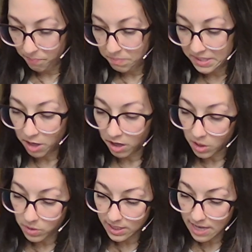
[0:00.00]
Miss Harker
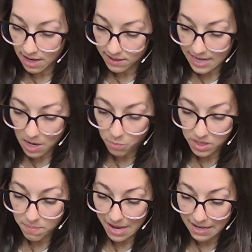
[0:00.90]
was not down when the
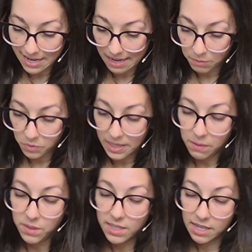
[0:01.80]
maid came to
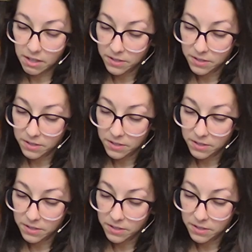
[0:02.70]
announce dinner,